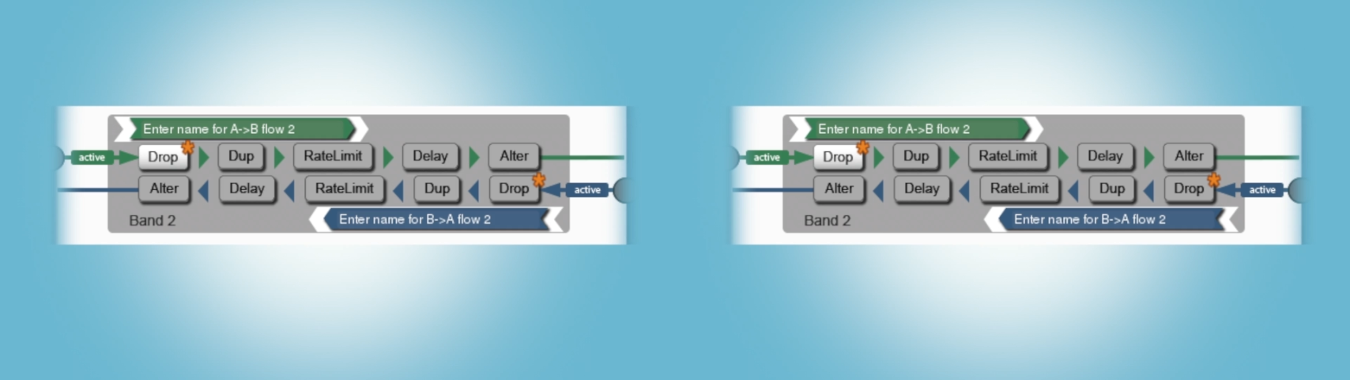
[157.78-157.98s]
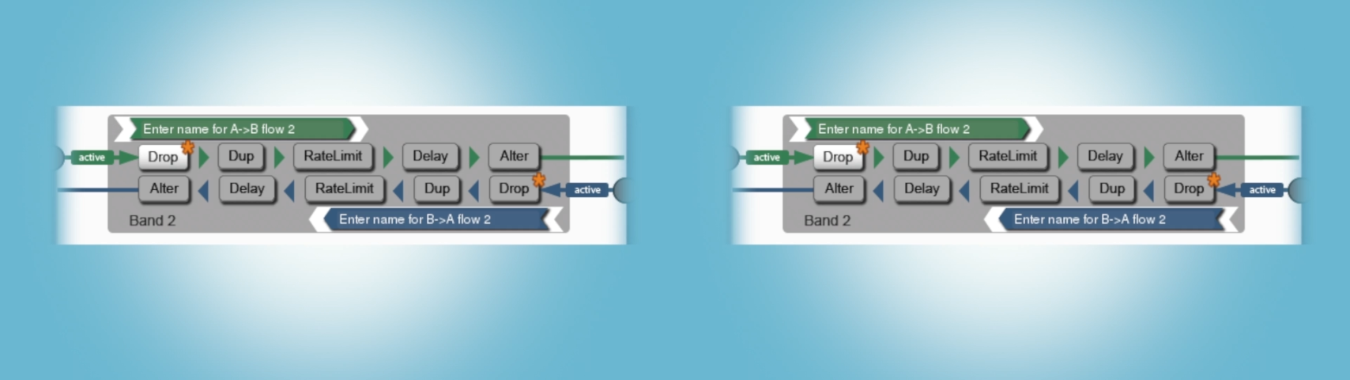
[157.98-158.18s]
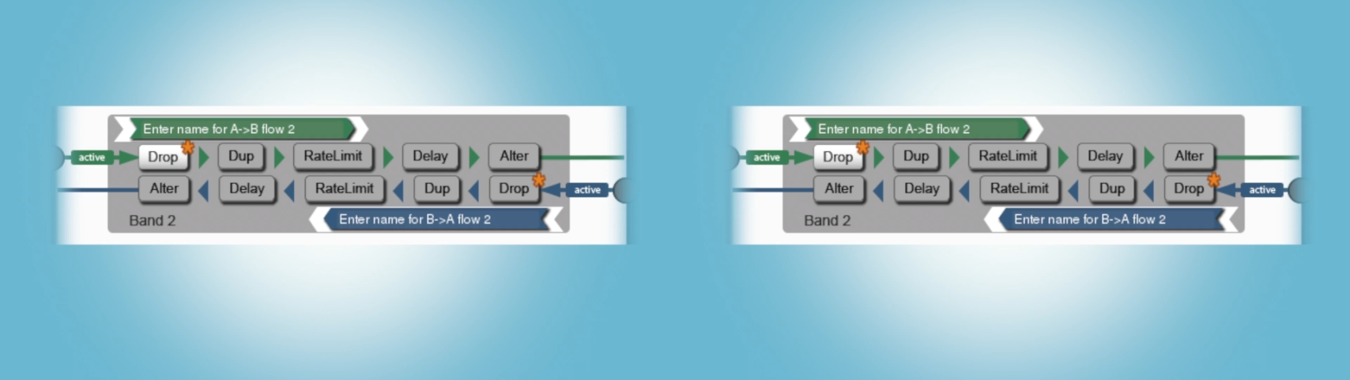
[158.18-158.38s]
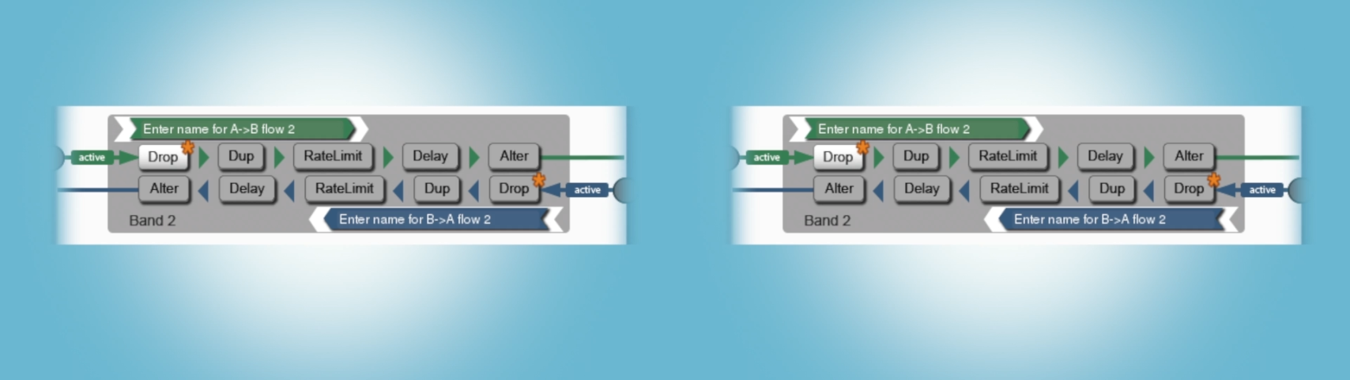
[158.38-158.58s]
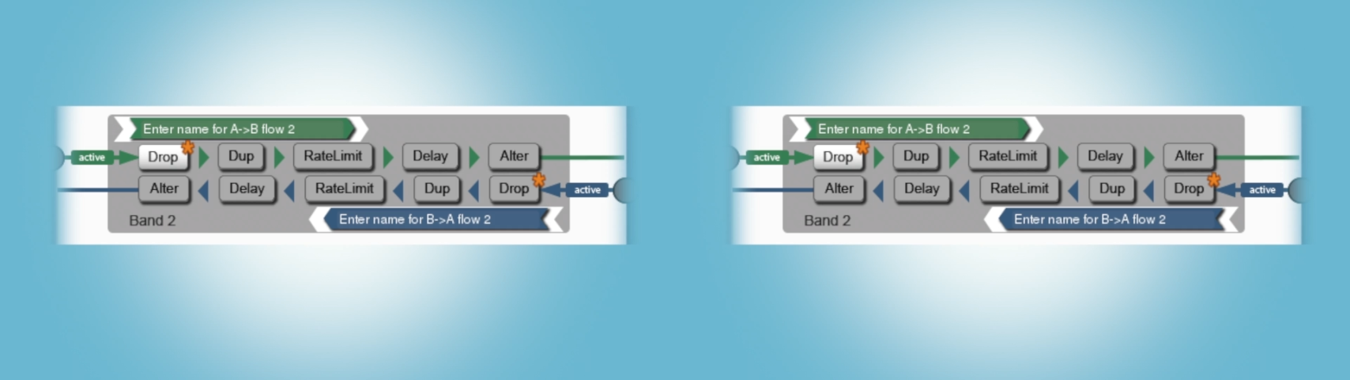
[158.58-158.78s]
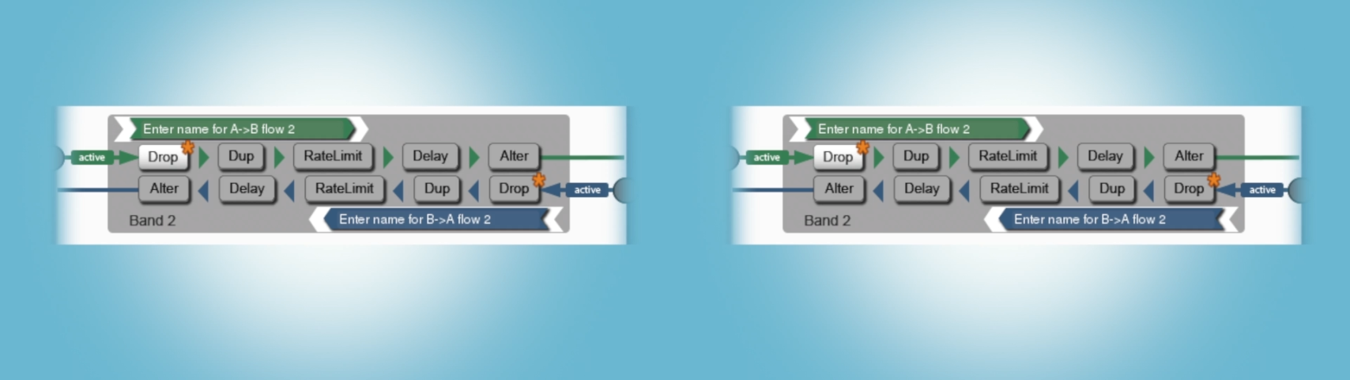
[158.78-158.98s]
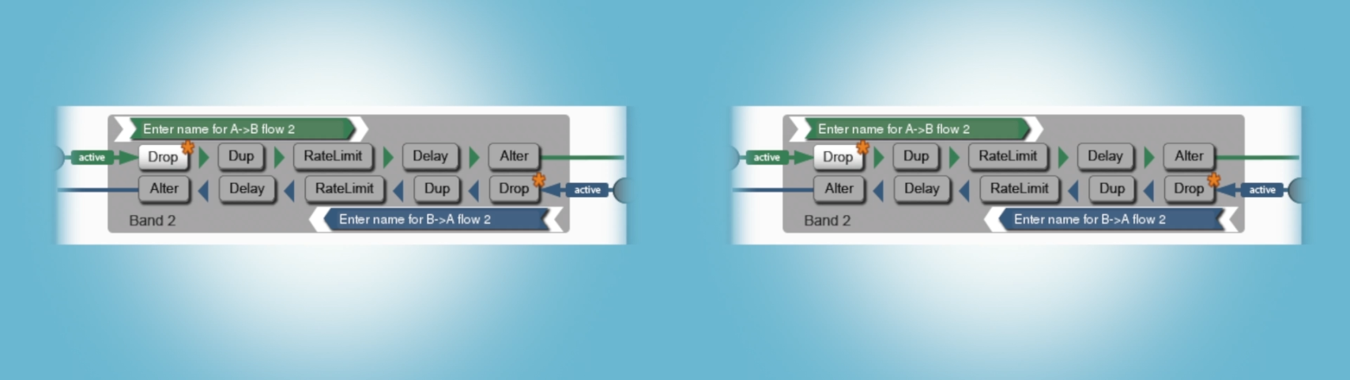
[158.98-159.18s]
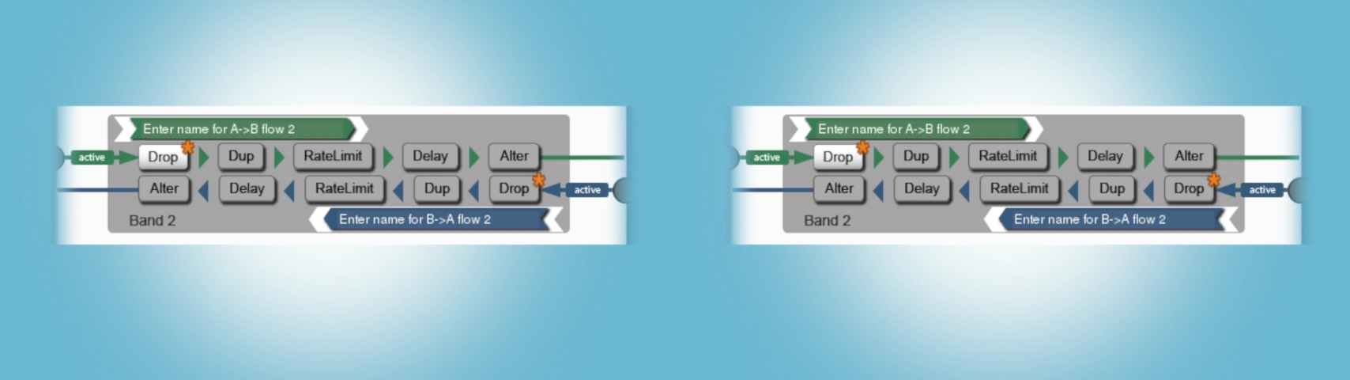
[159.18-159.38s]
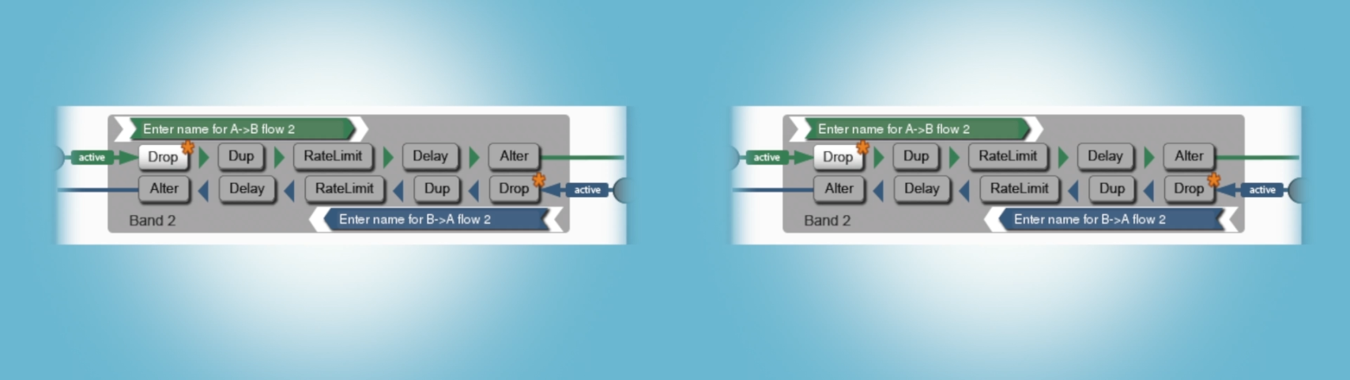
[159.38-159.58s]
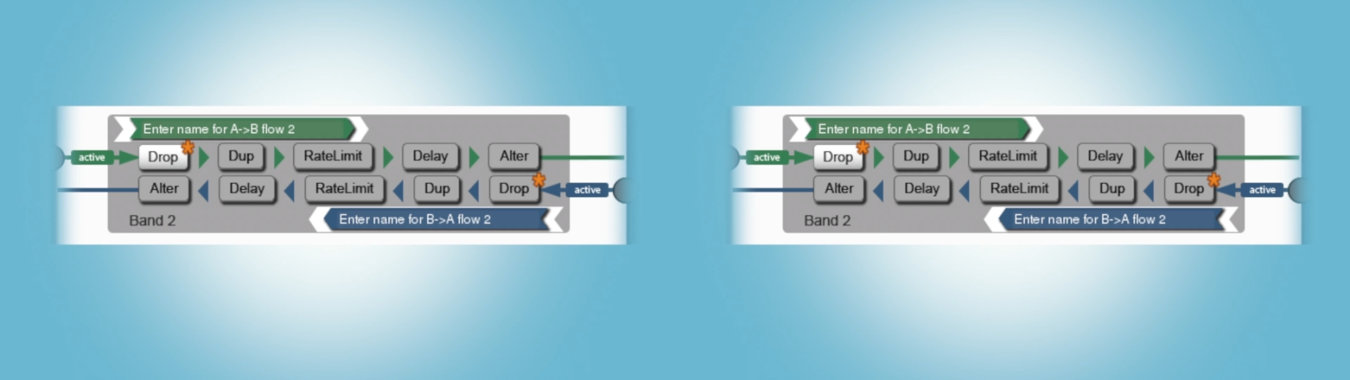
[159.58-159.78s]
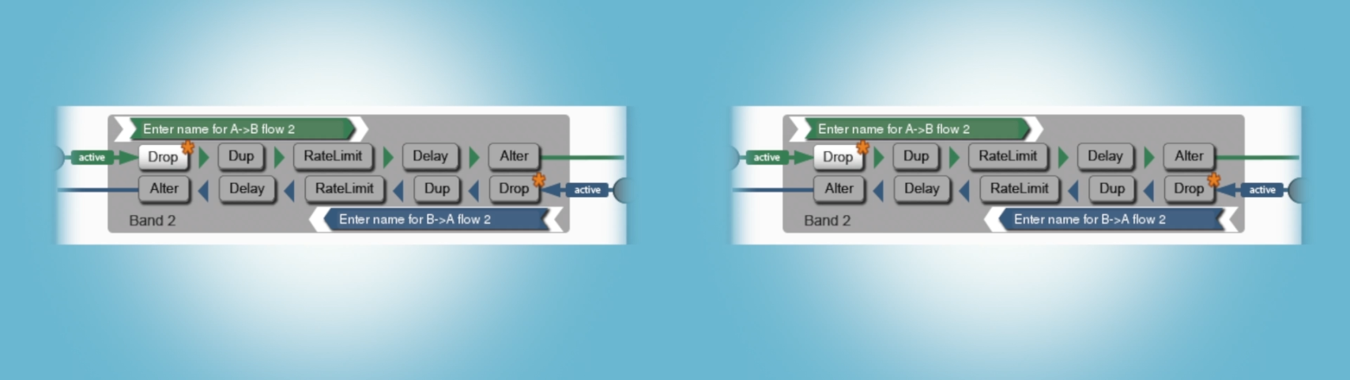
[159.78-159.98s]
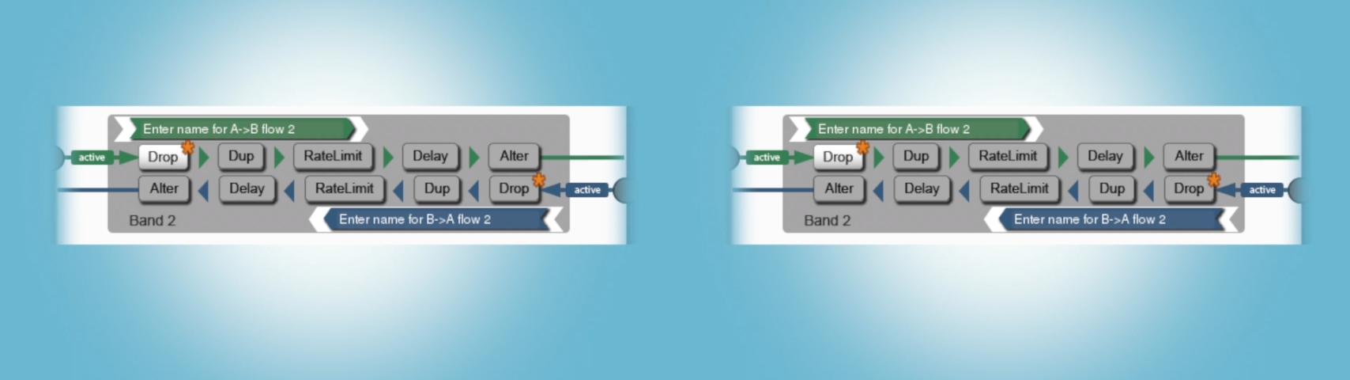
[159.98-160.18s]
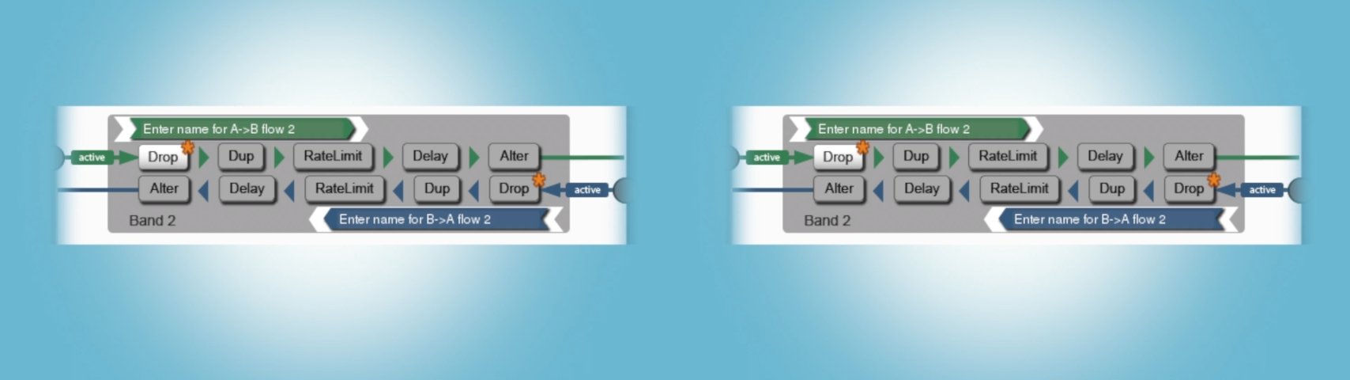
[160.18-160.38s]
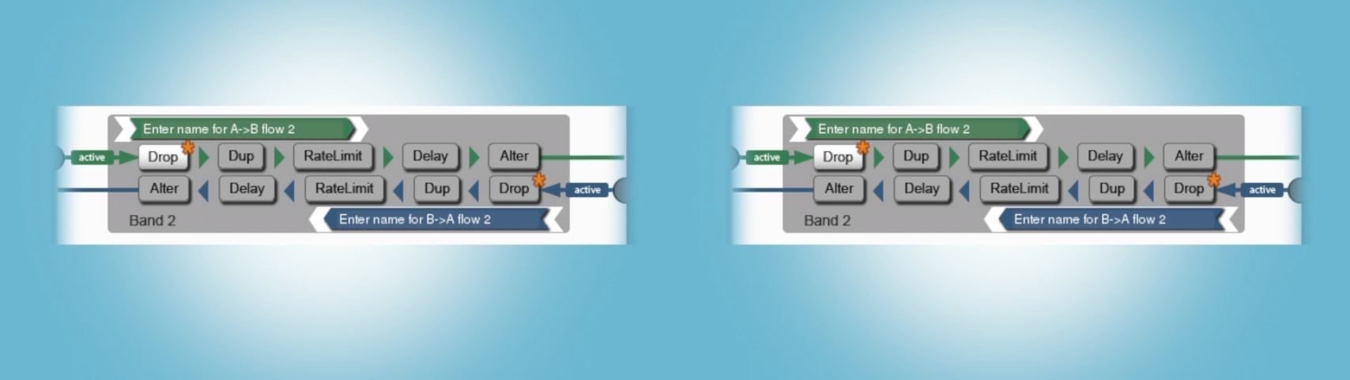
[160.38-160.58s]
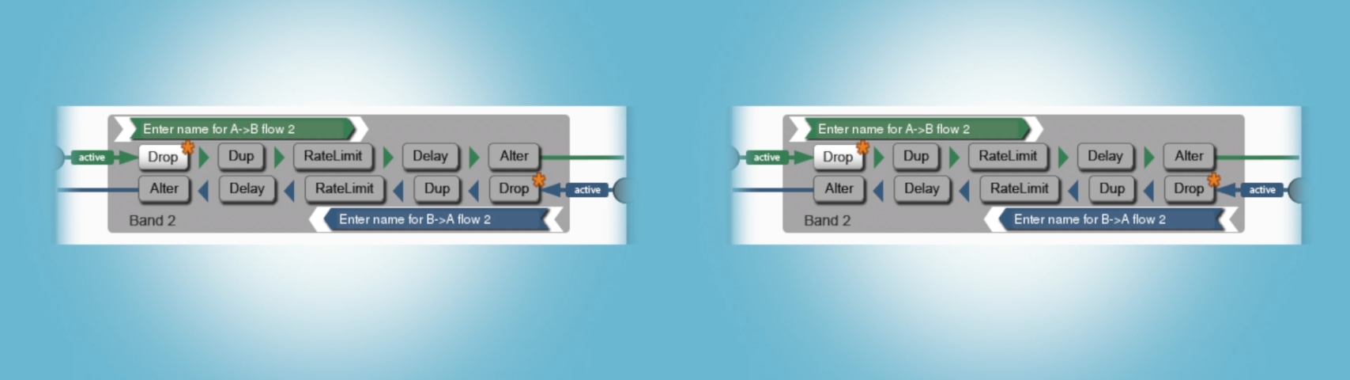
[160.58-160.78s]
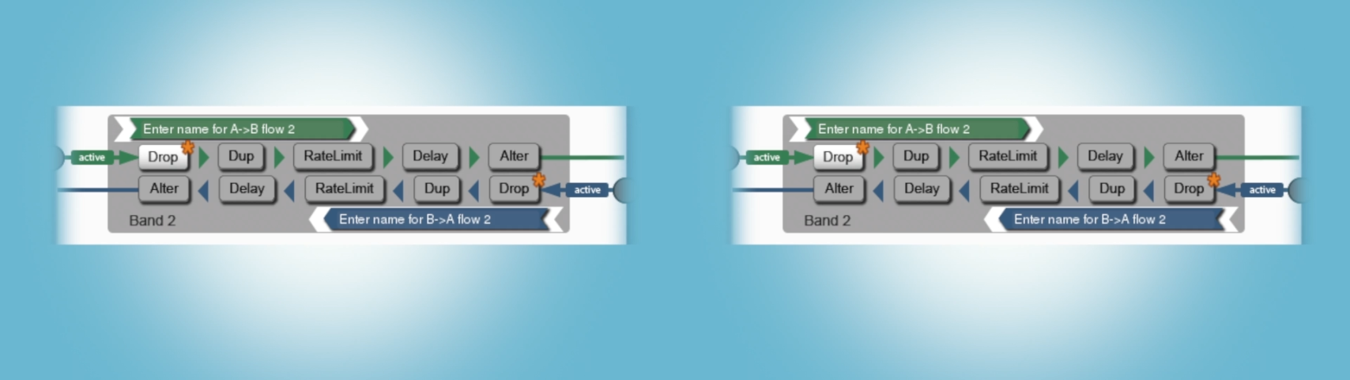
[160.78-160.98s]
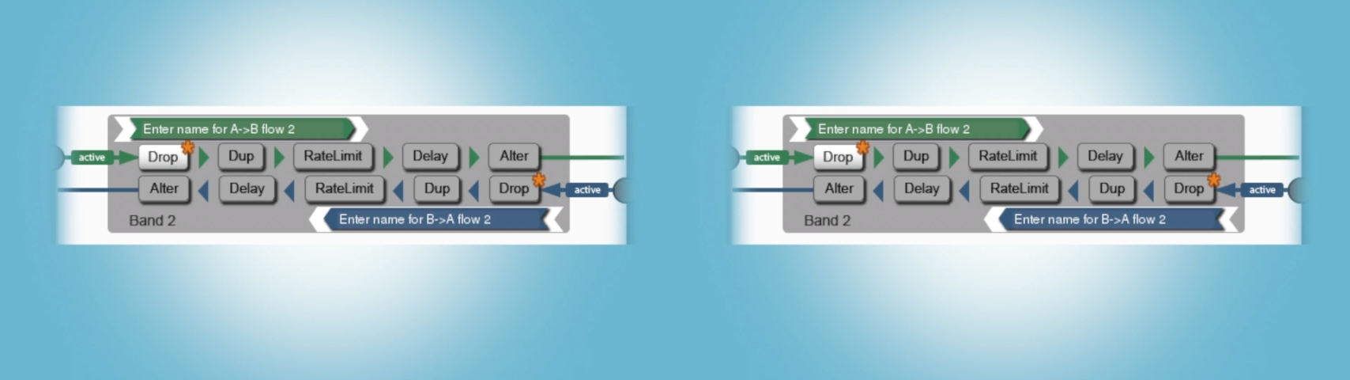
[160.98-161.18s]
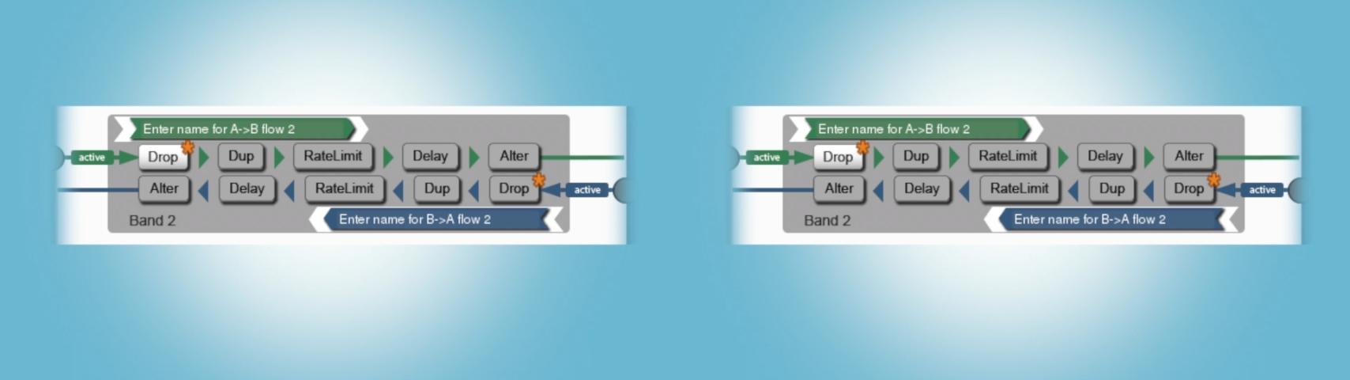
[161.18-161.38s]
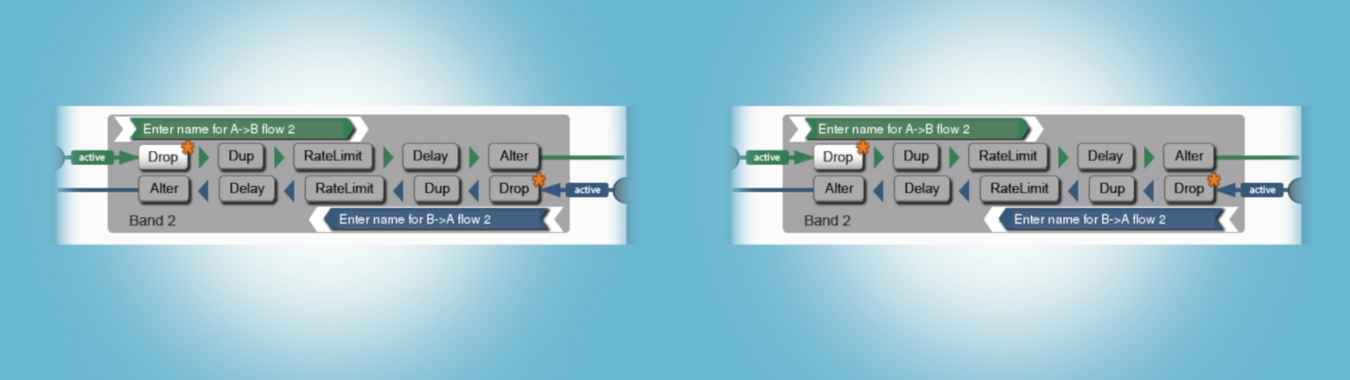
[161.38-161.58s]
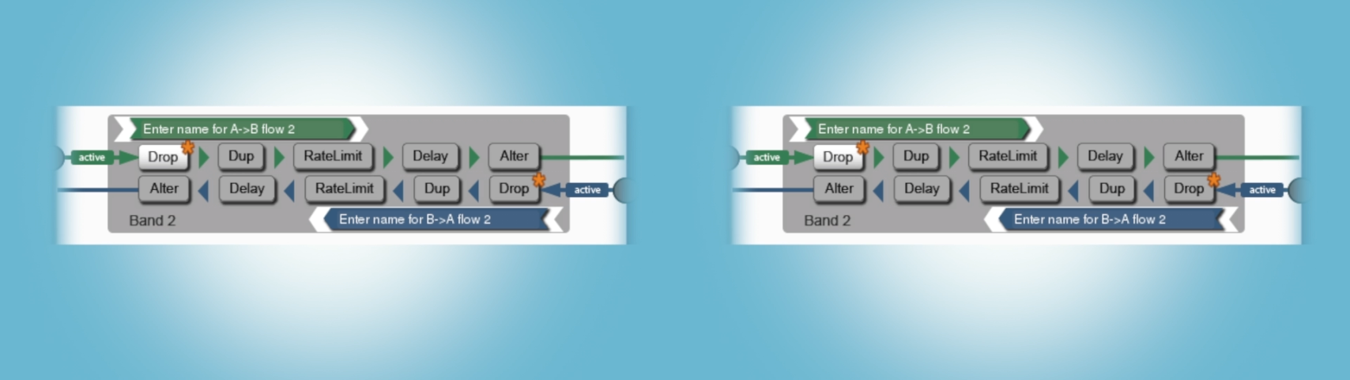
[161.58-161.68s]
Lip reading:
(no speaker visible)